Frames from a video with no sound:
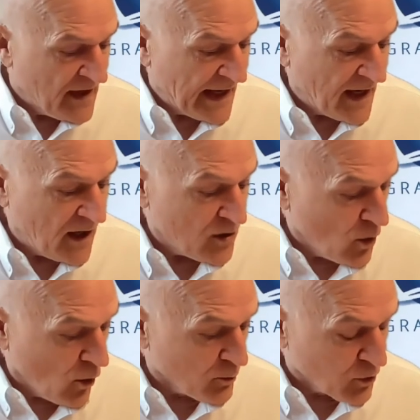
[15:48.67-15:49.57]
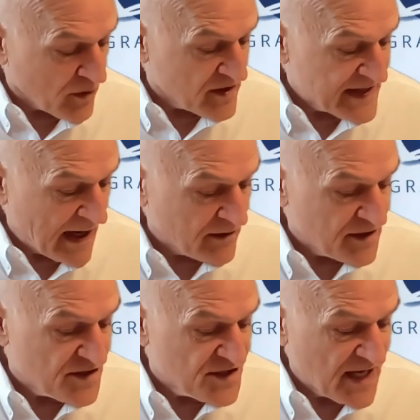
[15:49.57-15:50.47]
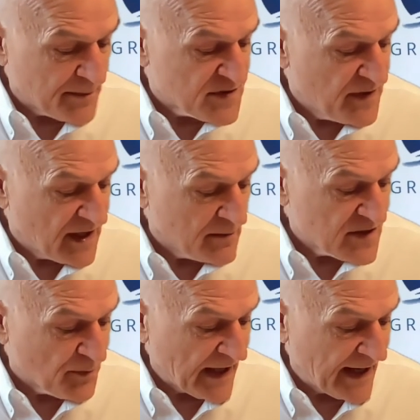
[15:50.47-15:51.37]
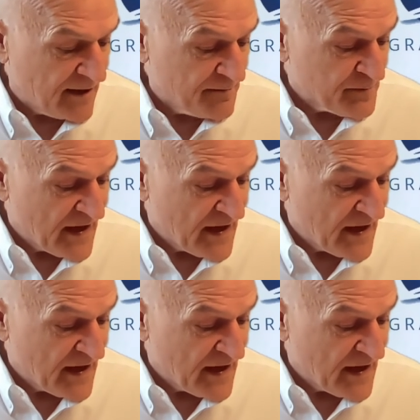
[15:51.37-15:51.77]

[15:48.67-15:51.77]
And a goal broken down into steps becomes a plan.